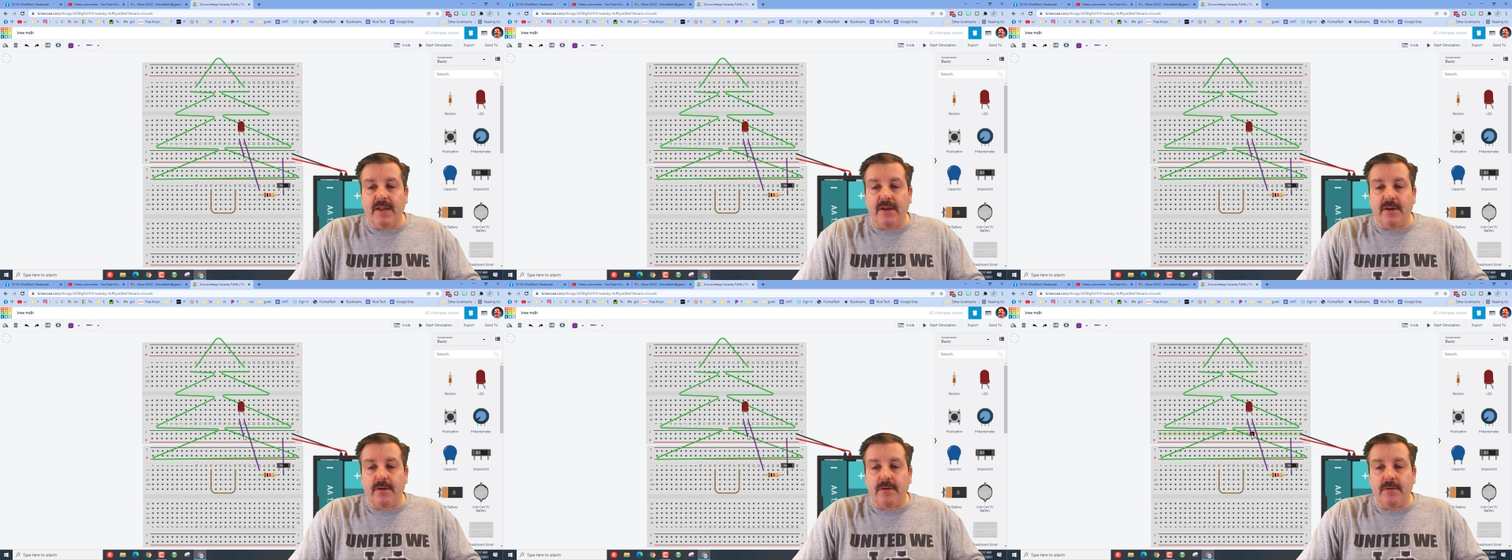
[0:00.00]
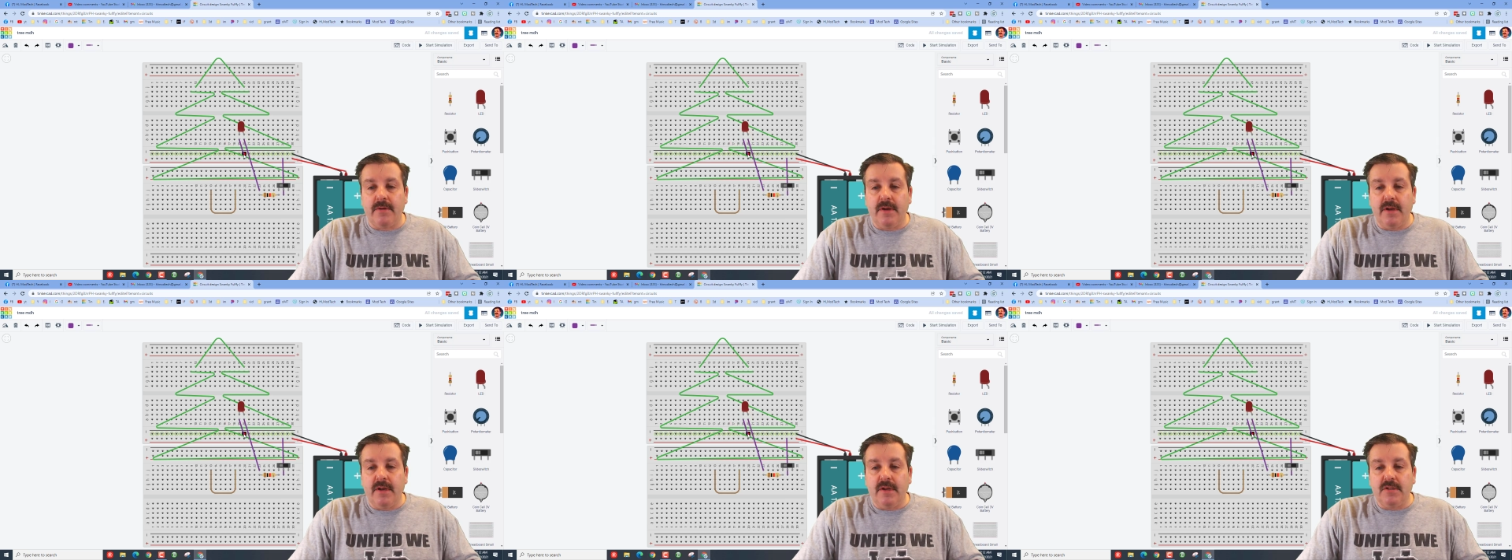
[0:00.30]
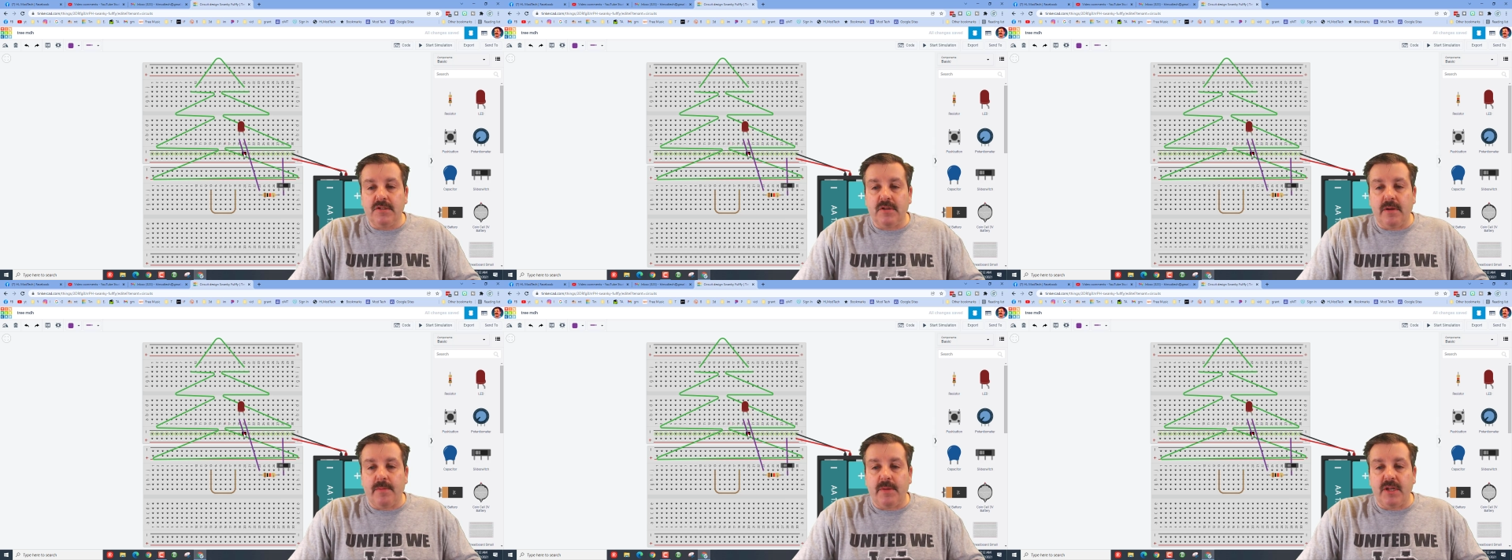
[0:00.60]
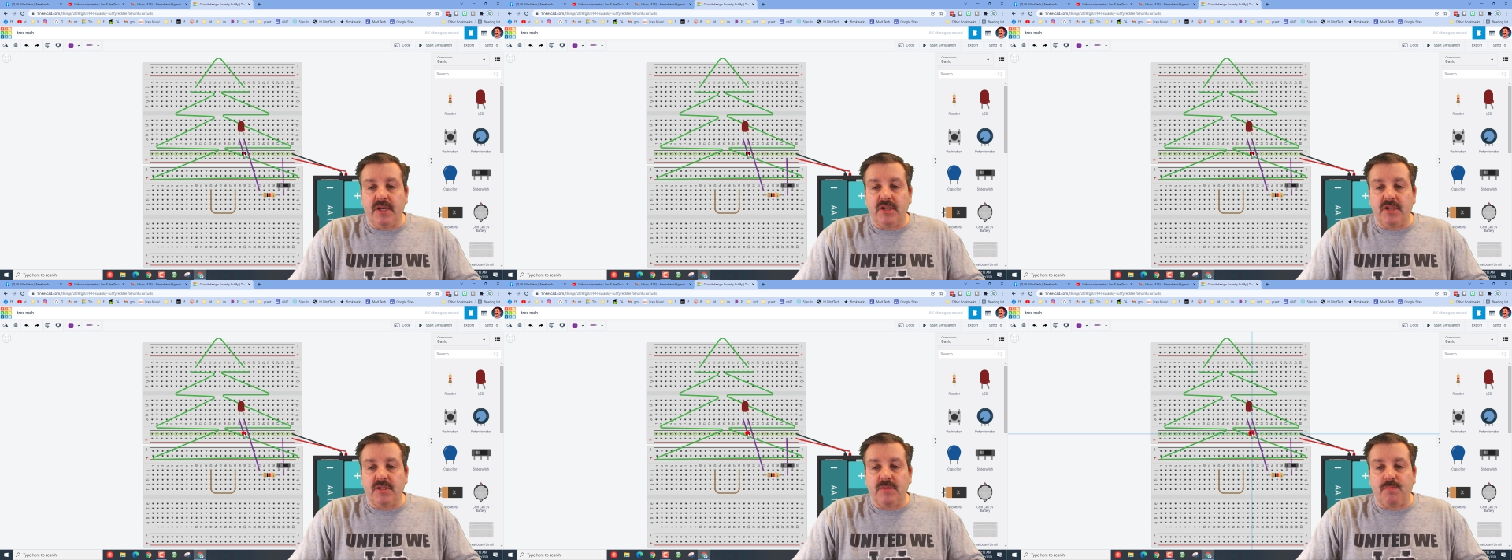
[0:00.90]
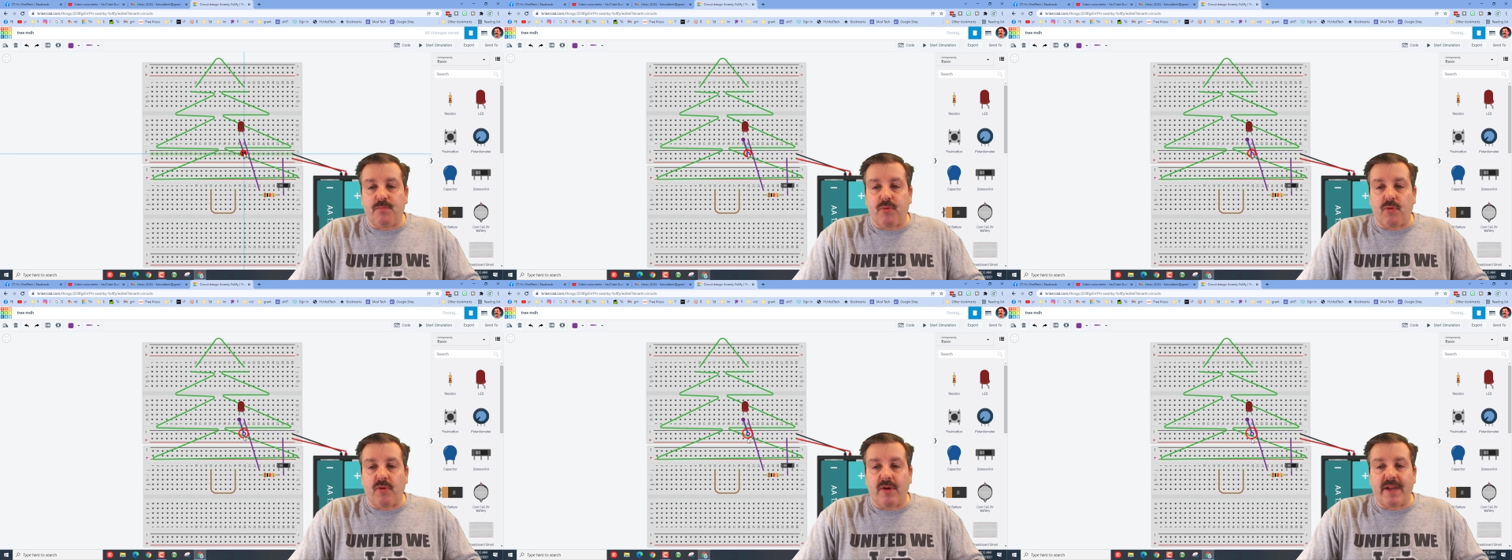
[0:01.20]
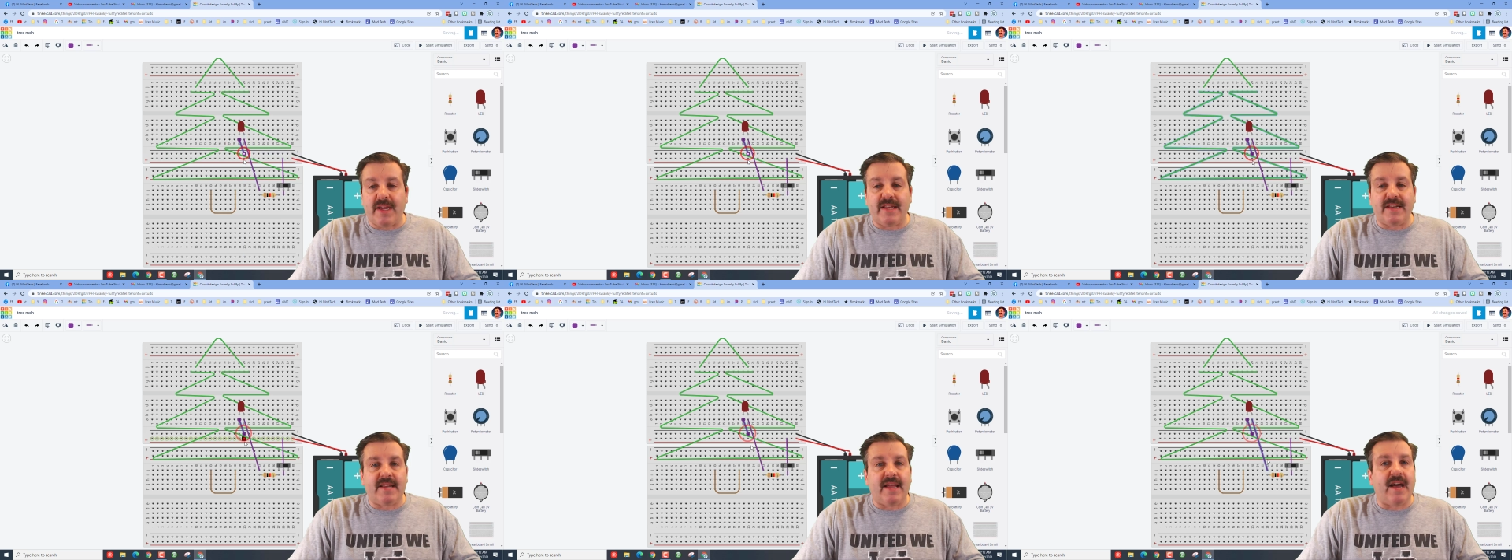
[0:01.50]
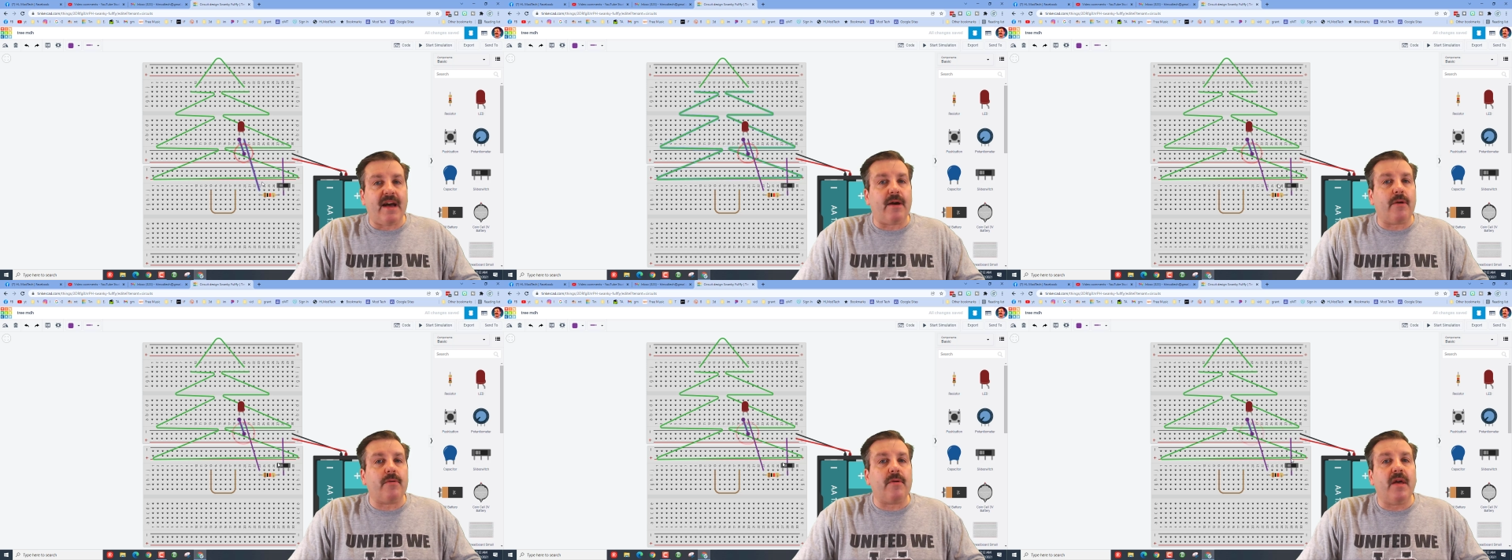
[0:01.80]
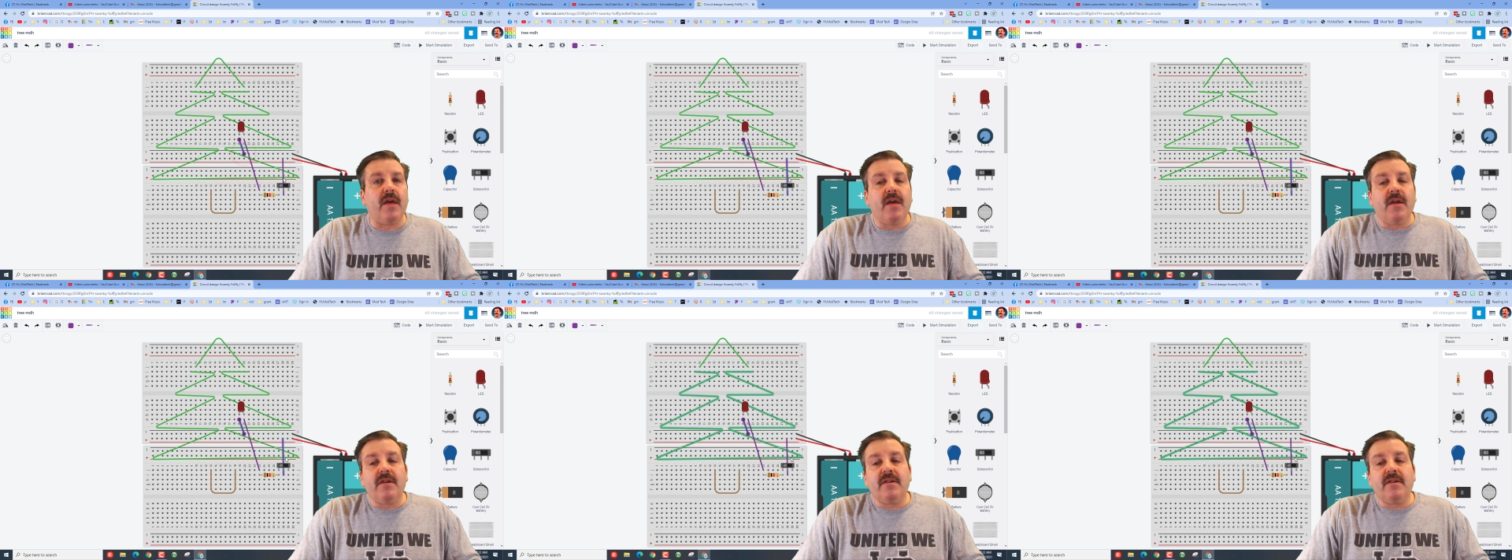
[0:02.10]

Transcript: here, so I'm going to just bring it down.